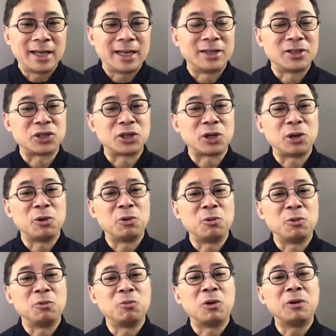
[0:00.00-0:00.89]
And
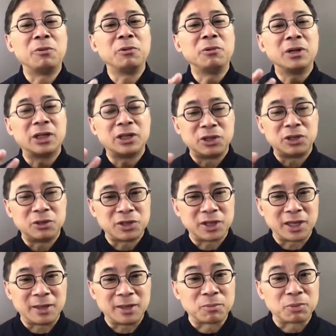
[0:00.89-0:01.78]
so what we want to do
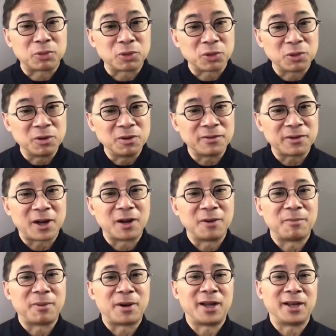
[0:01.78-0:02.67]
to improve
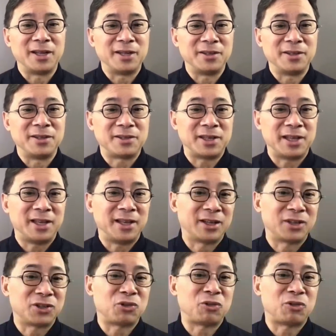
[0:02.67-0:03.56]
our body's
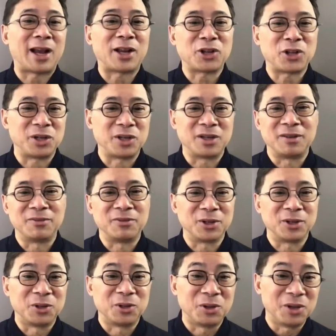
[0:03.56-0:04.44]
extraction of
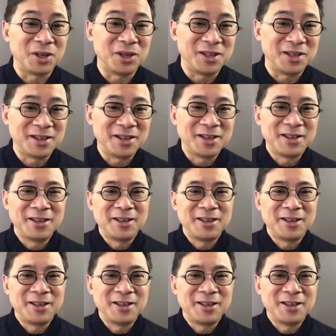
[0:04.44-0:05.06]
the good